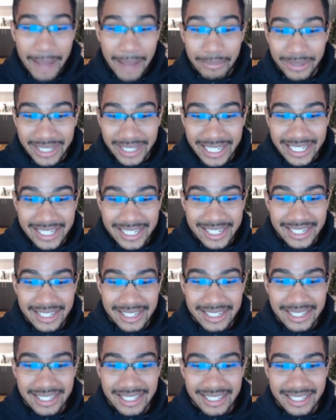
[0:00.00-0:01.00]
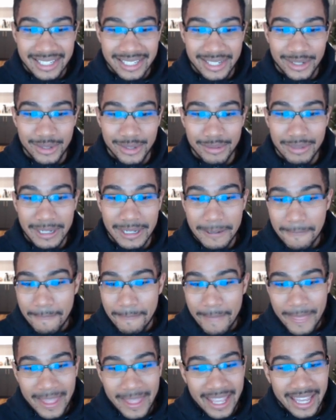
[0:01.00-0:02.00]
applications, excuse me.
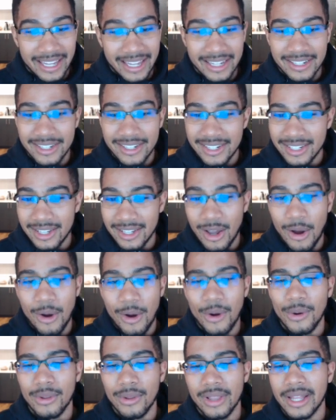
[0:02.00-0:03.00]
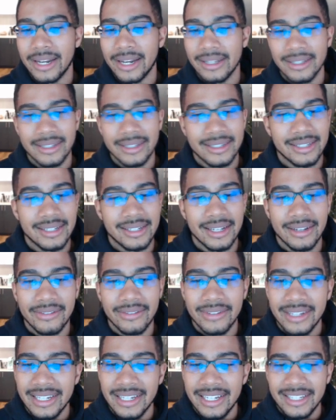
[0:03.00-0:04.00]
And it's just a whole lot of good
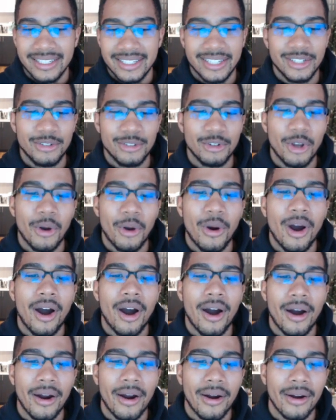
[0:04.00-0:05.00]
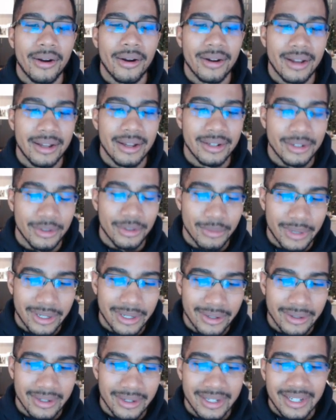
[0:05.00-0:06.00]
stuff. So you go hard on
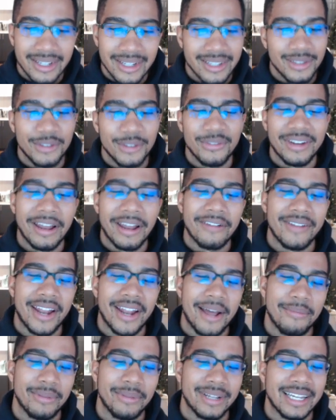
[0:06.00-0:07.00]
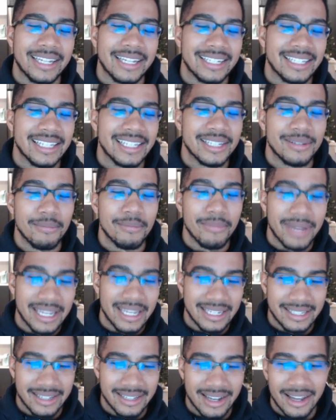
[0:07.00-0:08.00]
Twitter. You even have an application that's
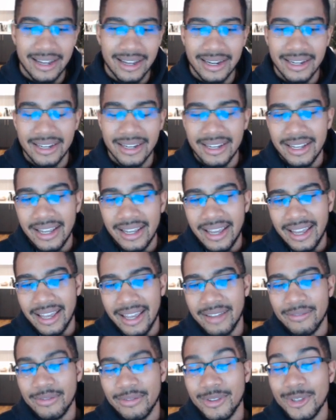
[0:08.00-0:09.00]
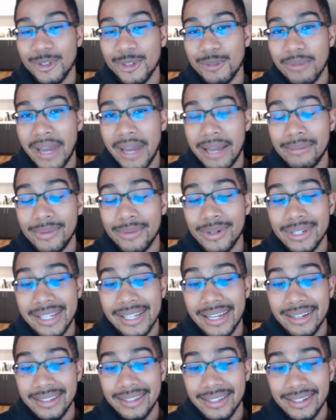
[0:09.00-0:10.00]
based on it. And for those bad
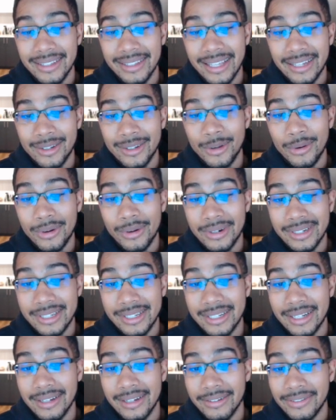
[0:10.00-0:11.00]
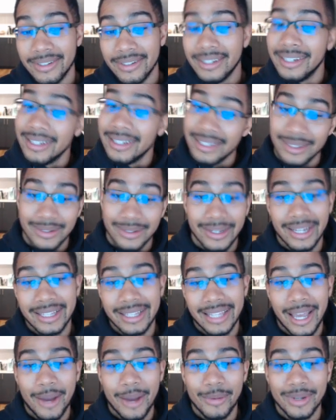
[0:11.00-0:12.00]
boys out there that torrent stuff, you
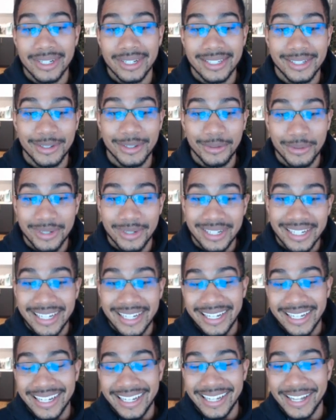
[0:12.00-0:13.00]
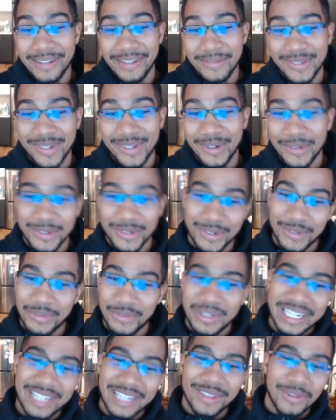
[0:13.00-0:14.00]
got that one too. Um, so
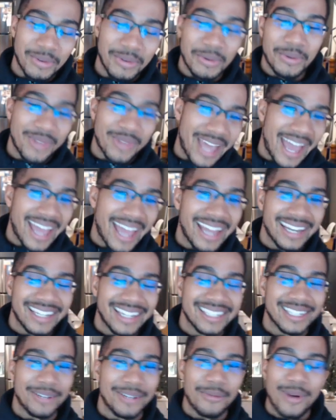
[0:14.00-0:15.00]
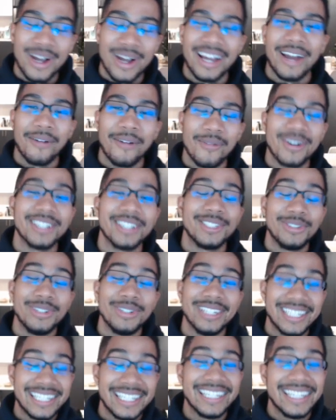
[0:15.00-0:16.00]
swinging through that because I want I want
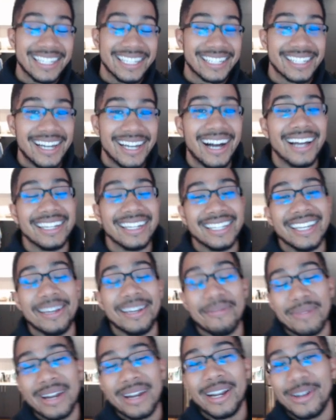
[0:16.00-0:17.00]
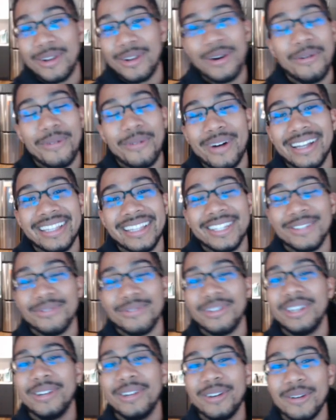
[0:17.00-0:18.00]
you to see this content, but I don't want this
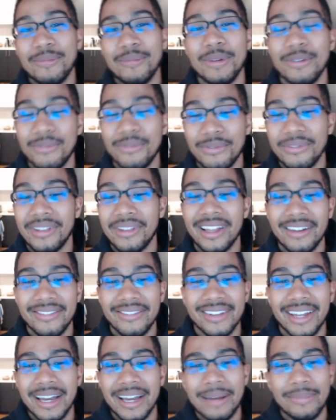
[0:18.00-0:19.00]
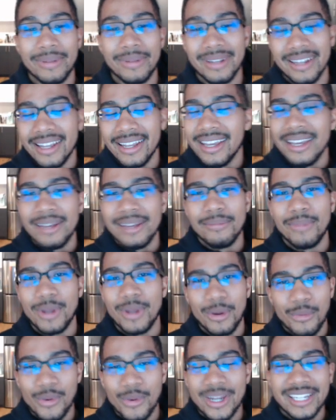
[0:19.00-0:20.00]
video to be fluffed up and
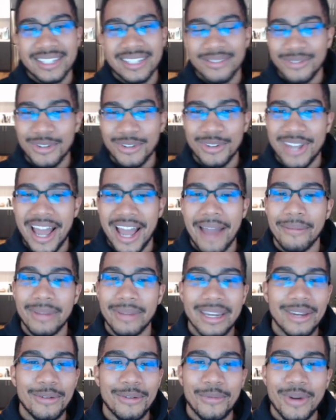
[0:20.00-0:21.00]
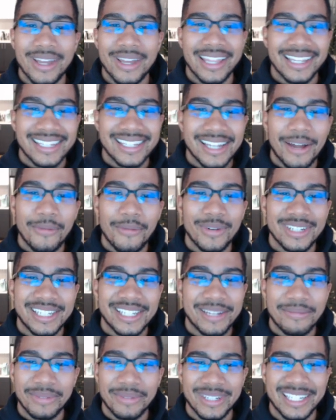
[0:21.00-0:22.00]
be a waste of your time in any way. That's not
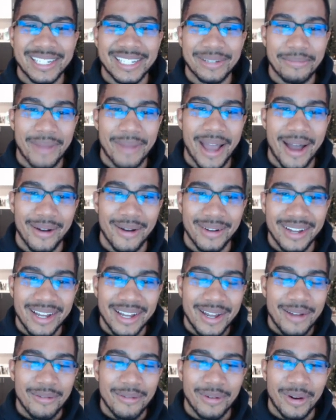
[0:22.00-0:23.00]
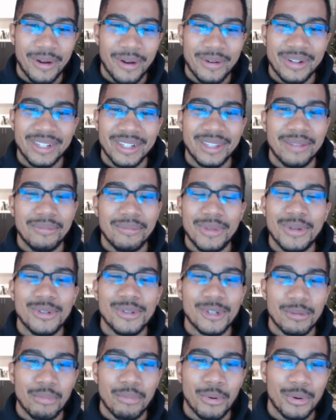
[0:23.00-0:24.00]
what is about. We're going to the
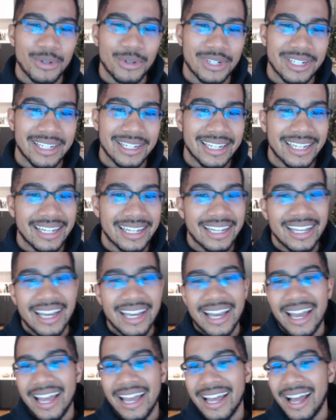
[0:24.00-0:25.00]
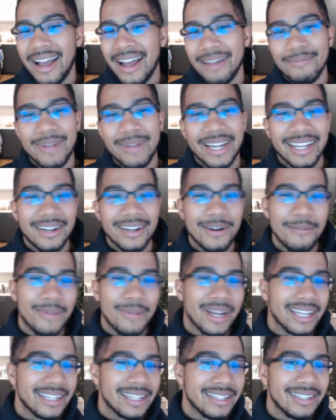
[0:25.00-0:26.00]
music portion and. I am like, oh
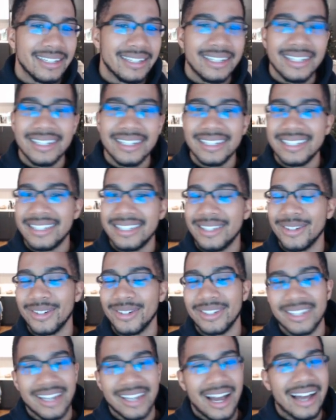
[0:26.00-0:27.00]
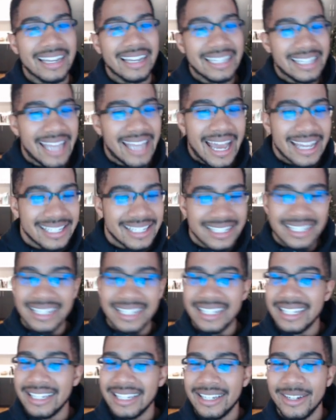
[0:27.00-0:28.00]
my goodness, there's
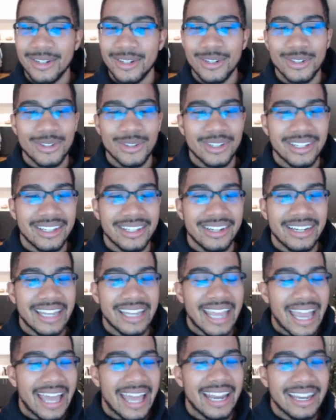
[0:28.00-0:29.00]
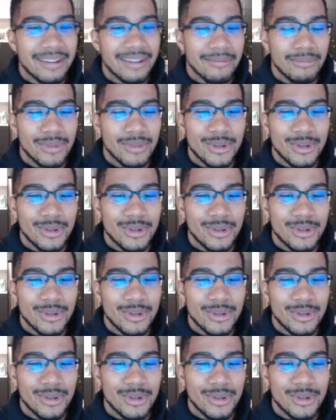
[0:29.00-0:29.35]
Audacity in here. You could literally edit